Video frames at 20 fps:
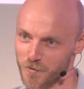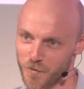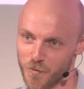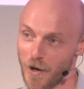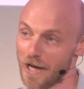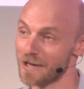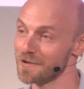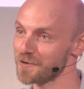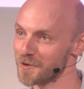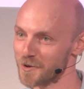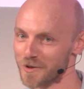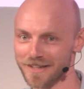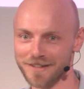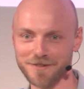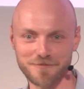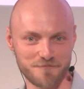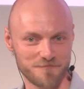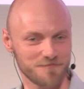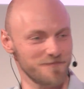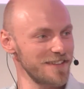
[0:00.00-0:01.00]
wait for
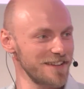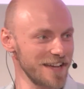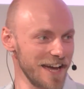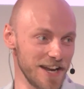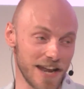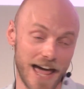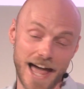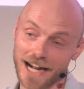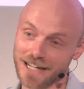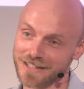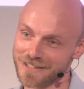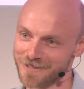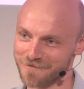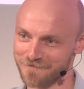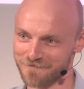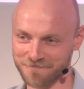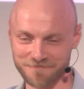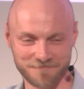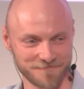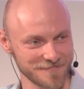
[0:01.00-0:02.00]
it and act.
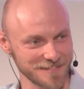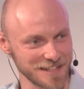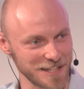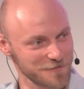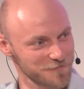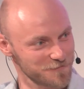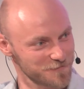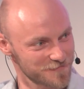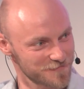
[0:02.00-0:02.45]
Yeah.